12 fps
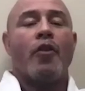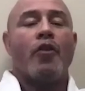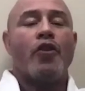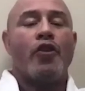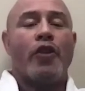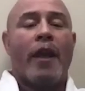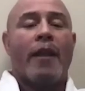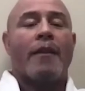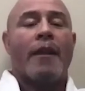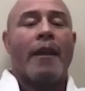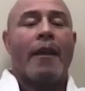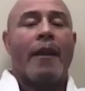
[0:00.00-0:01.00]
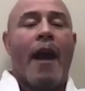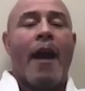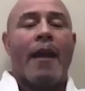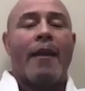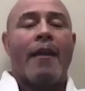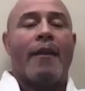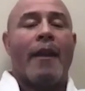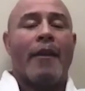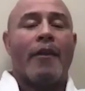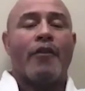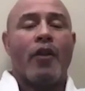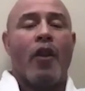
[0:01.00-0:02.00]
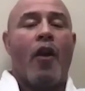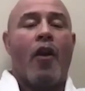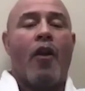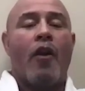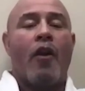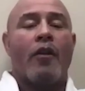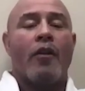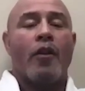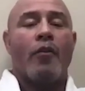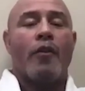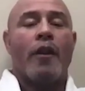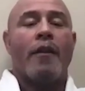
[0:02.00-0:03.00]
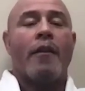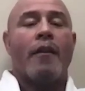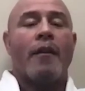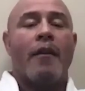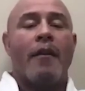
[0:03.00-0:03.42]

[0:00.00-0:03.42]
gently guided things along. You didn't